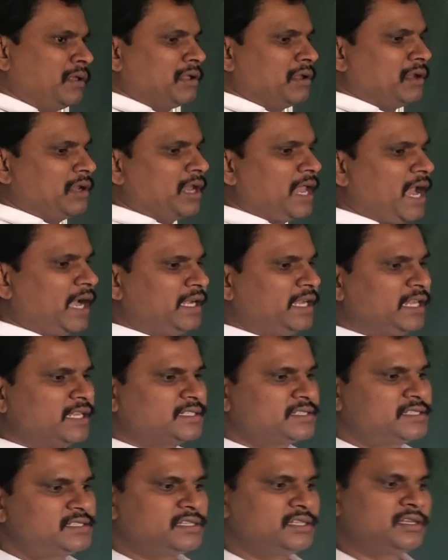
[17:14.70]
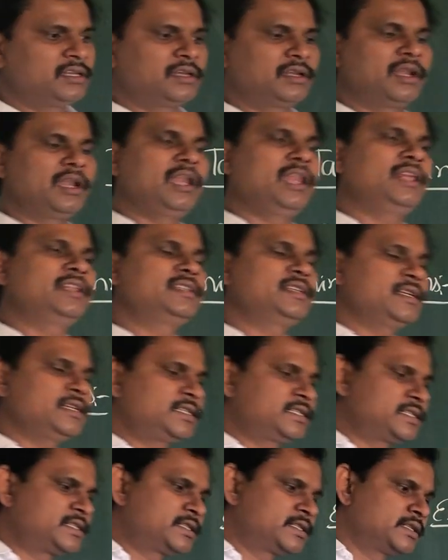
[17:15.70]
Latex
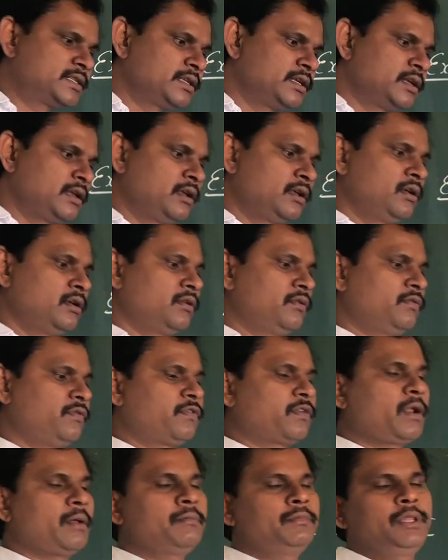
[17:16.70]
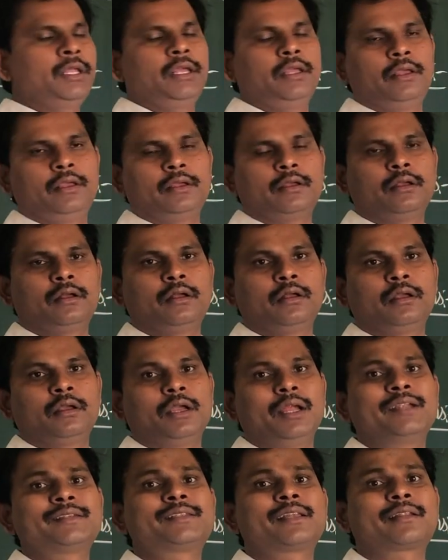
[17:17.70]
releases from
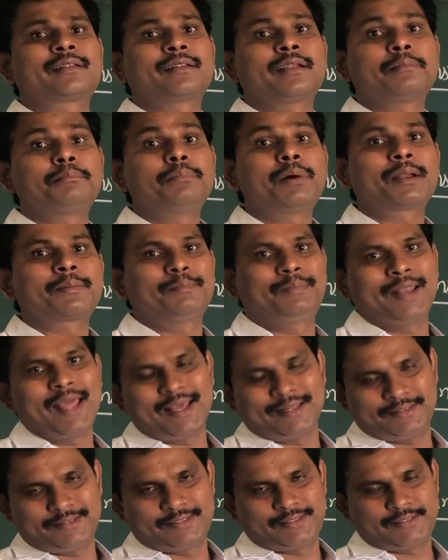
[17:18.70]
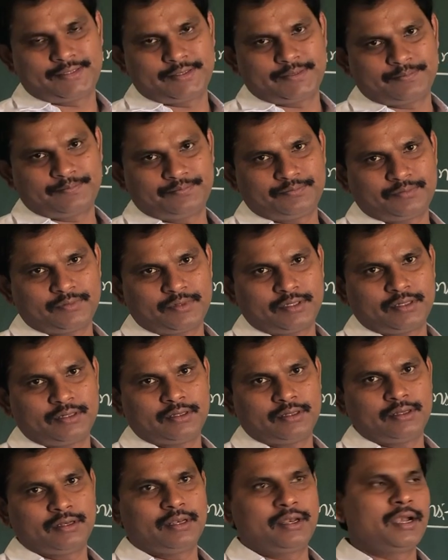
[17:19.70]
it's a rubber plants.
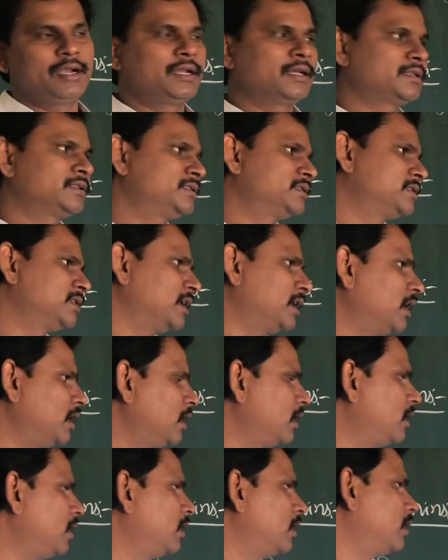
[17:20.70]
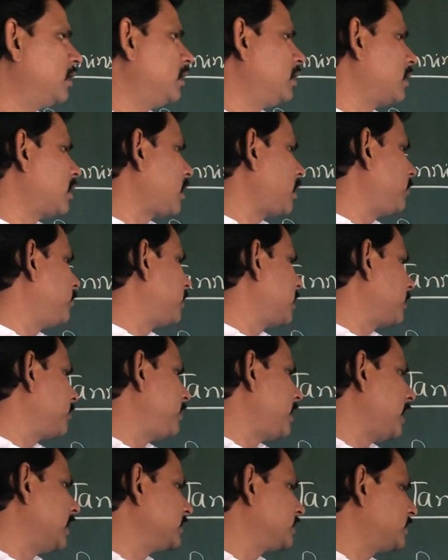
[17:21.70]
Latex is a rubber
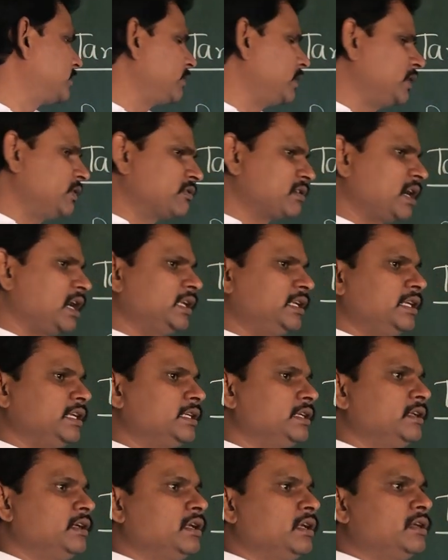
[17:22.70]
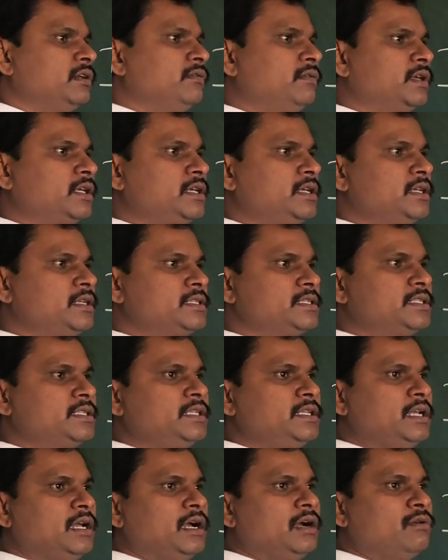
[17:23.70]
plants. When you cut it, we can
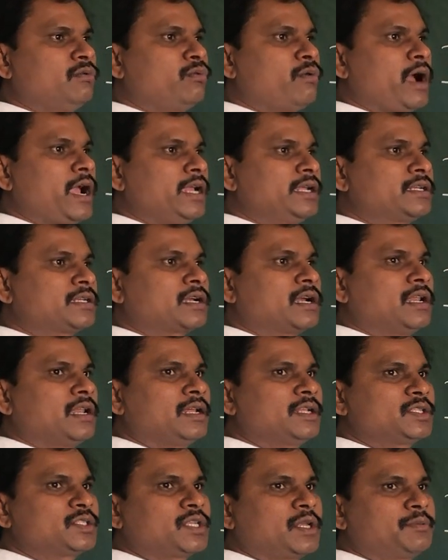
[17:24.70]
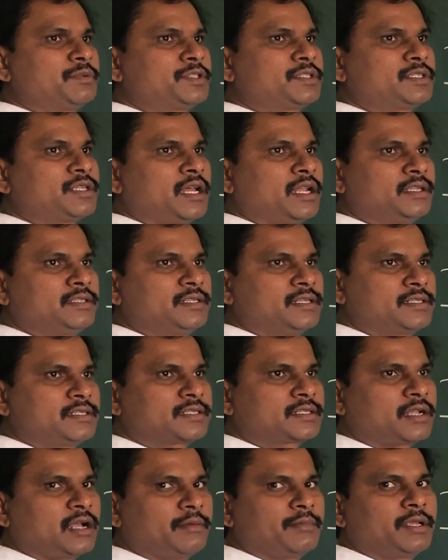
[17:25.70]
see a white color
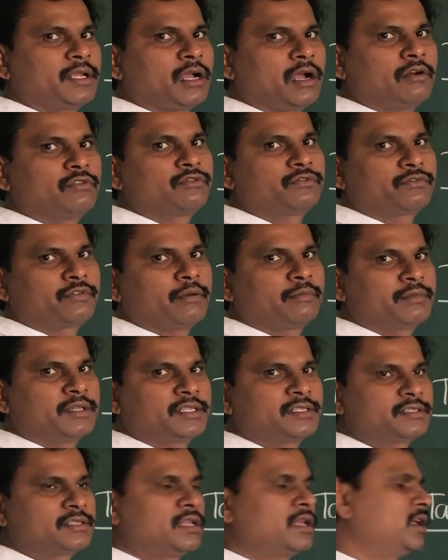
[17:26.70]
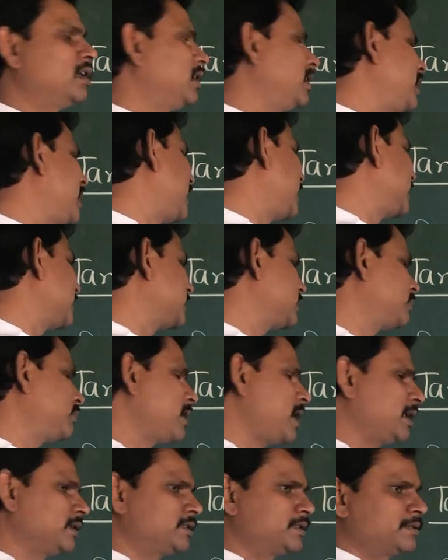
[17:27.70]
substances coming out from this latex
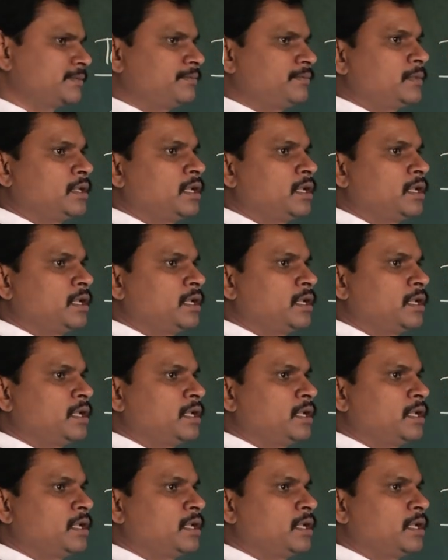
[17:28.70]
plants.